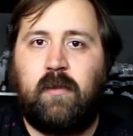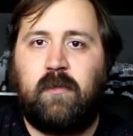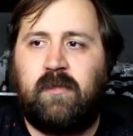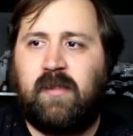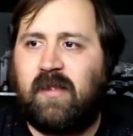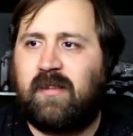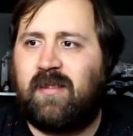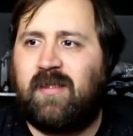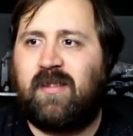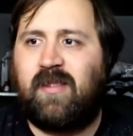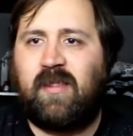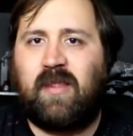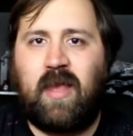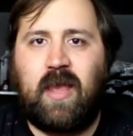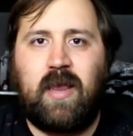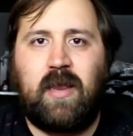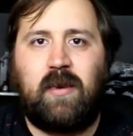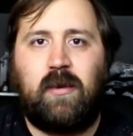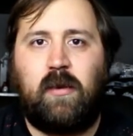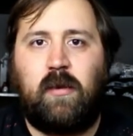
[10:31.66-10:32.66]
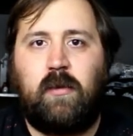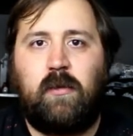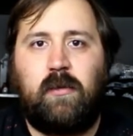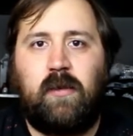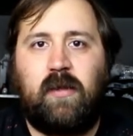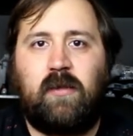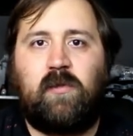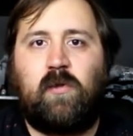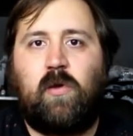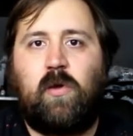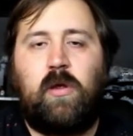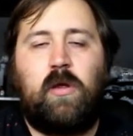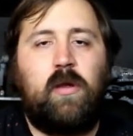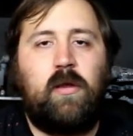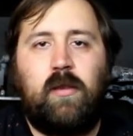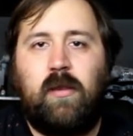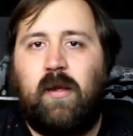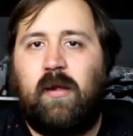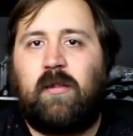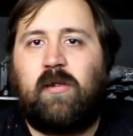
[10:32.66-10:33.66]
That's insane. That's
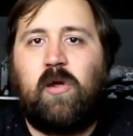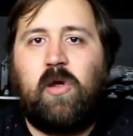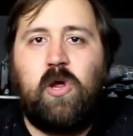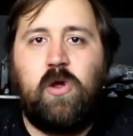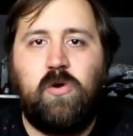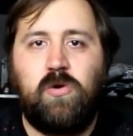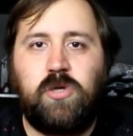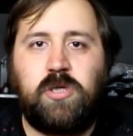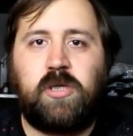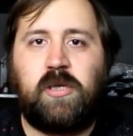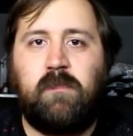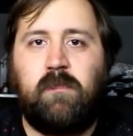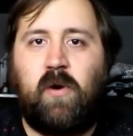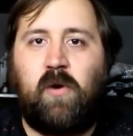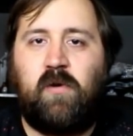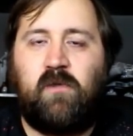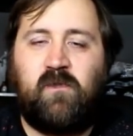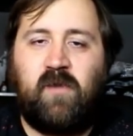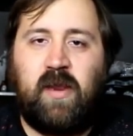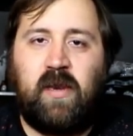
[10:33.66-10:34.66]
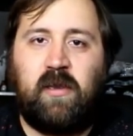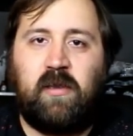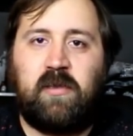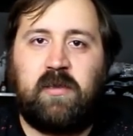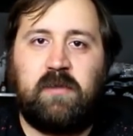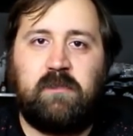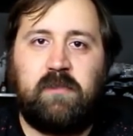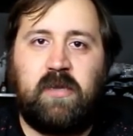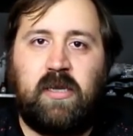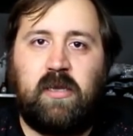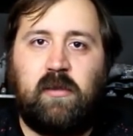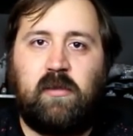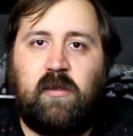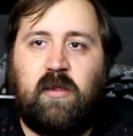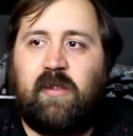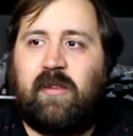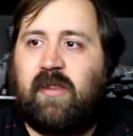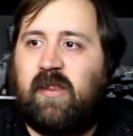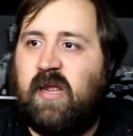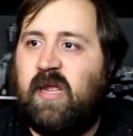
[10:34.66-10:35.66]
that's hugely motivating to me
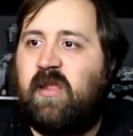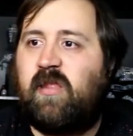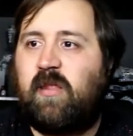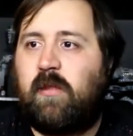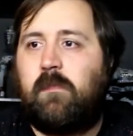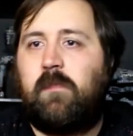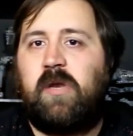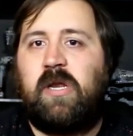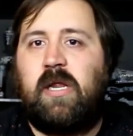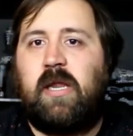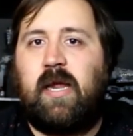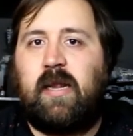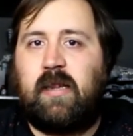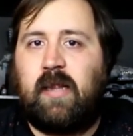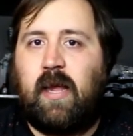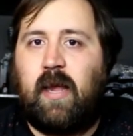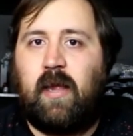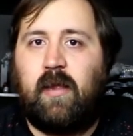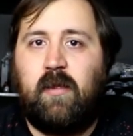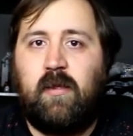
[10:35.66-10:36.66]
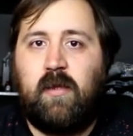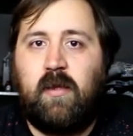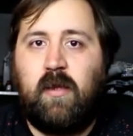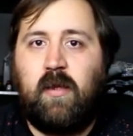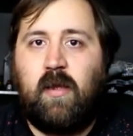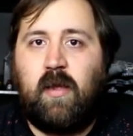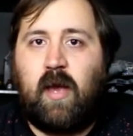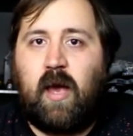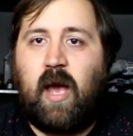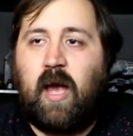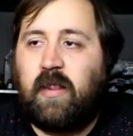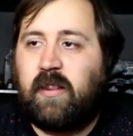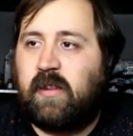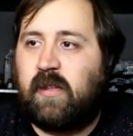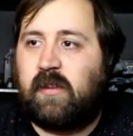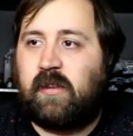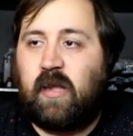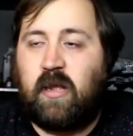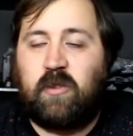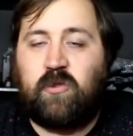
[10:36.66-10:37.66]
to see somebody like that. I
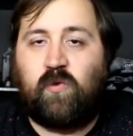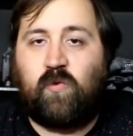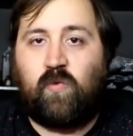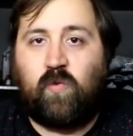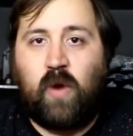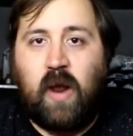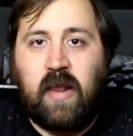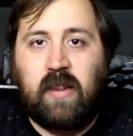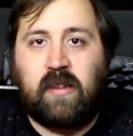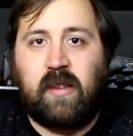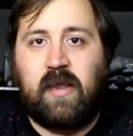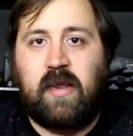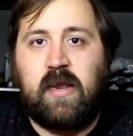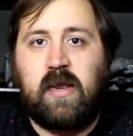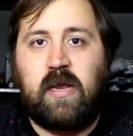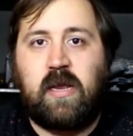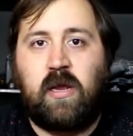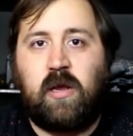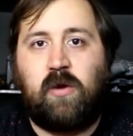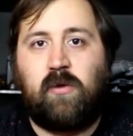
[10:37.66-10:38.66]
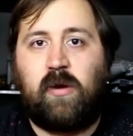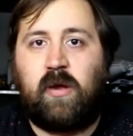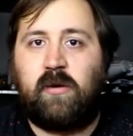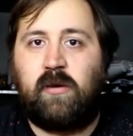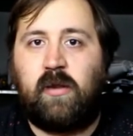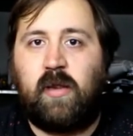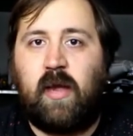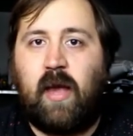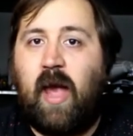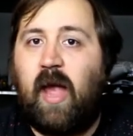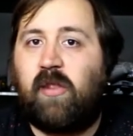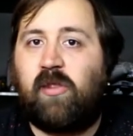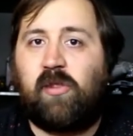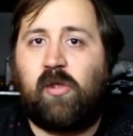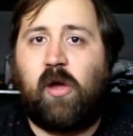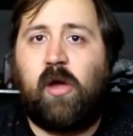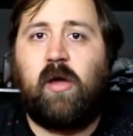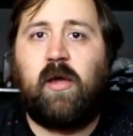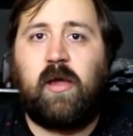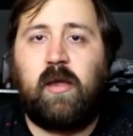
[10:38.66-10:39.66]
think that's great that he can go out and do that. I
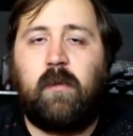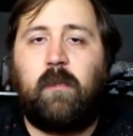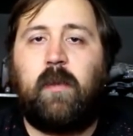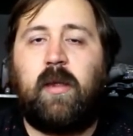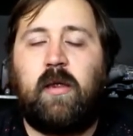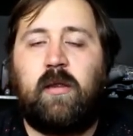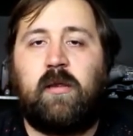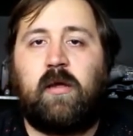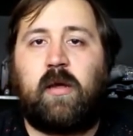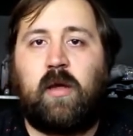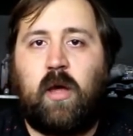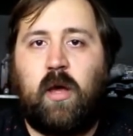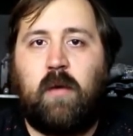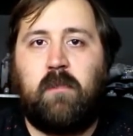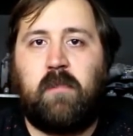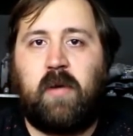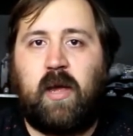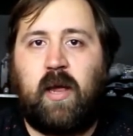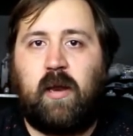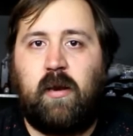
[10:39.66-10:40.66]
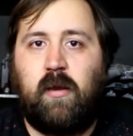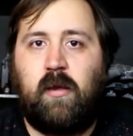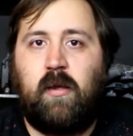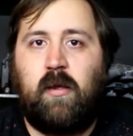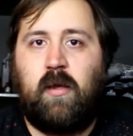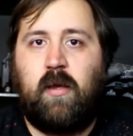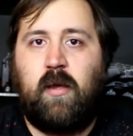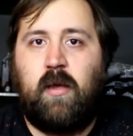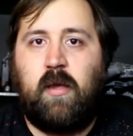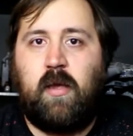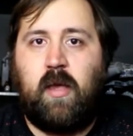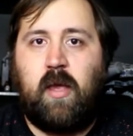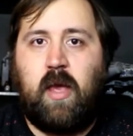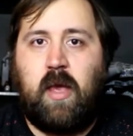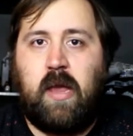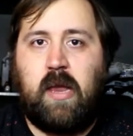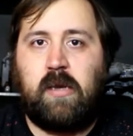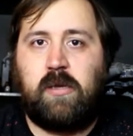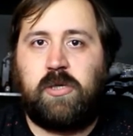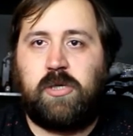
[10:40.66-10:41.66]
saw him in the combine,
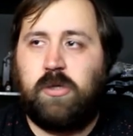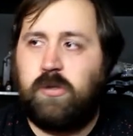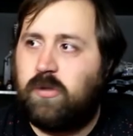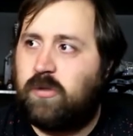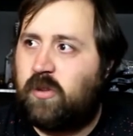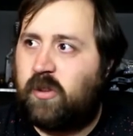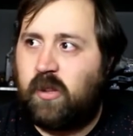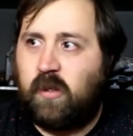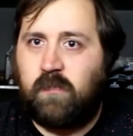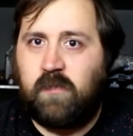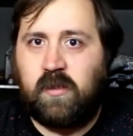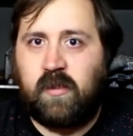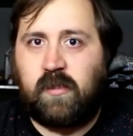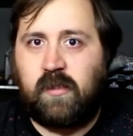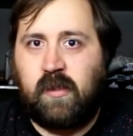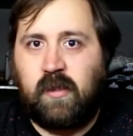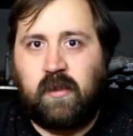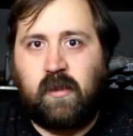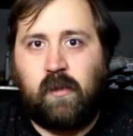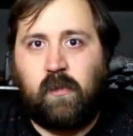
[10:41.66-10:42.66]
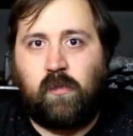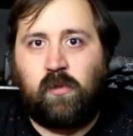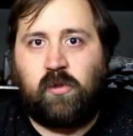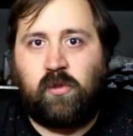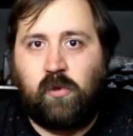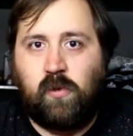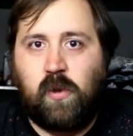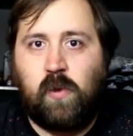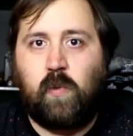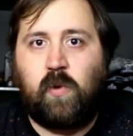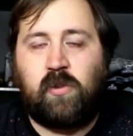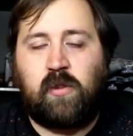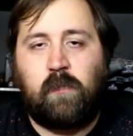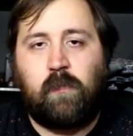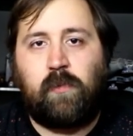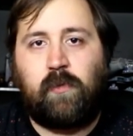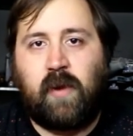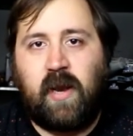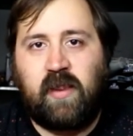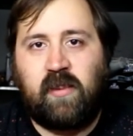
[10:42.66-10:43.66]
and dude, some of the things he was doing was
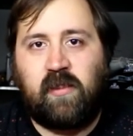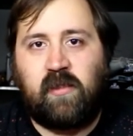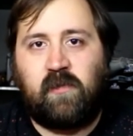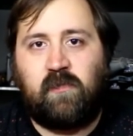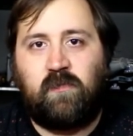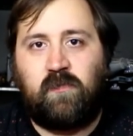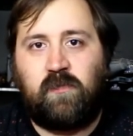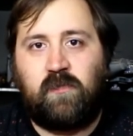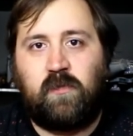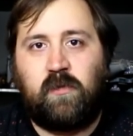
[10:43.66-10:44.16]
impressive.